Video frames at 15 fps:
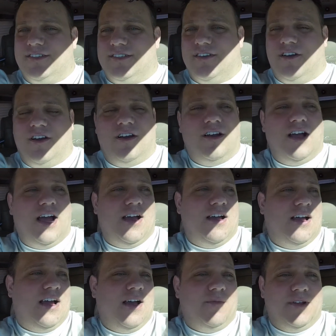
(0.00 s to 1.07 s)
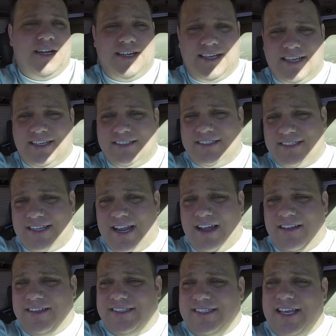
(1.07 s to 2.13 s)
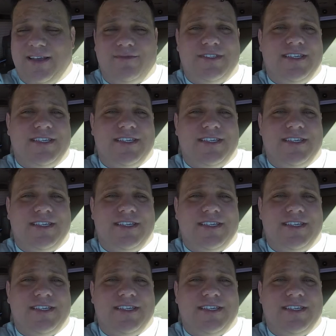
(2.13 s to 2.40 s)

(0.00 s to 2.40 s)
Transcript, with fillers: so I'm gonna stay on the same